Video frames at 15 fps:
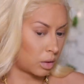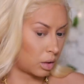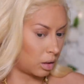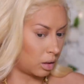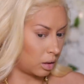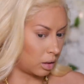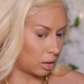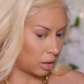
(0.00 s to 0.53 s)

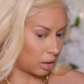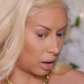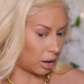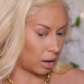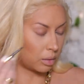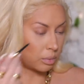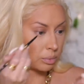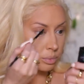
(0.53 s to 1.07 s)
look at
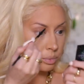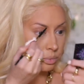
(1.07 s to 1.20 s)
that.